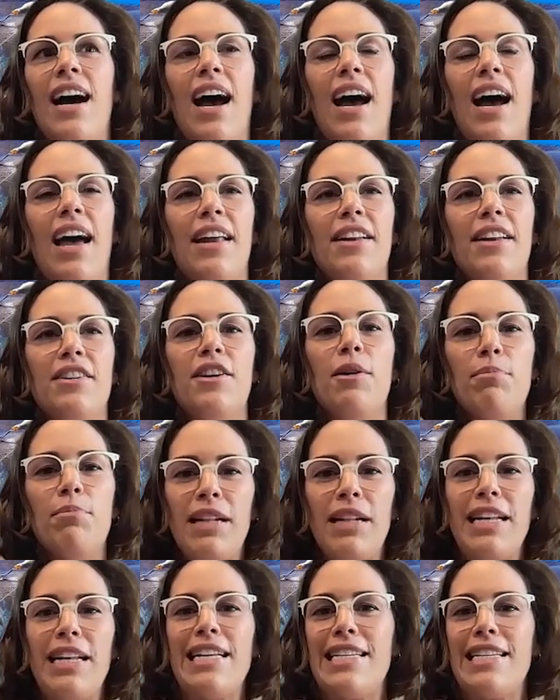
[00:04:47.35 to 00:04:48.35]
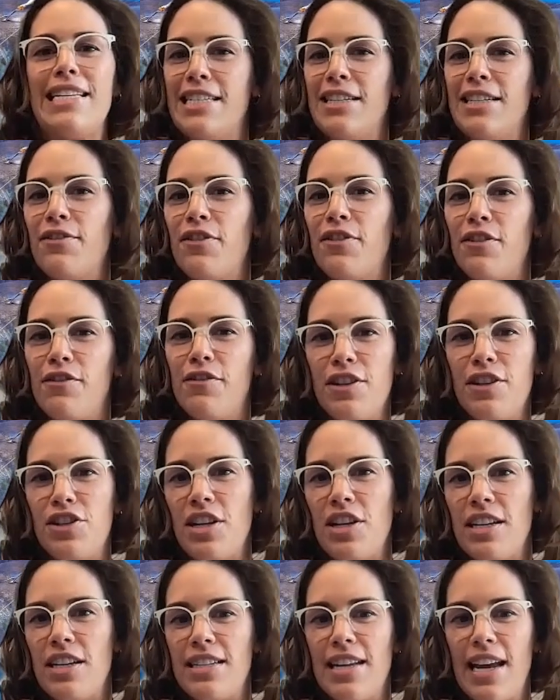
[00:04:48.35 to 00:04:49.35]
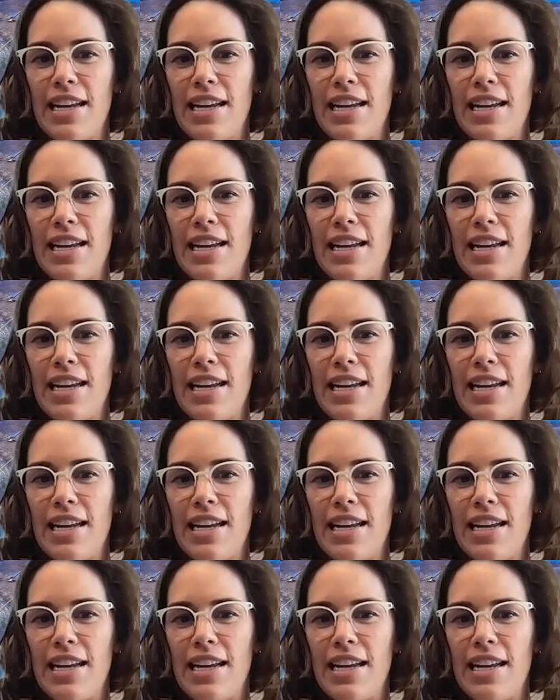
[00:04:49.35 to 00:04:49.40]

and completely different fishing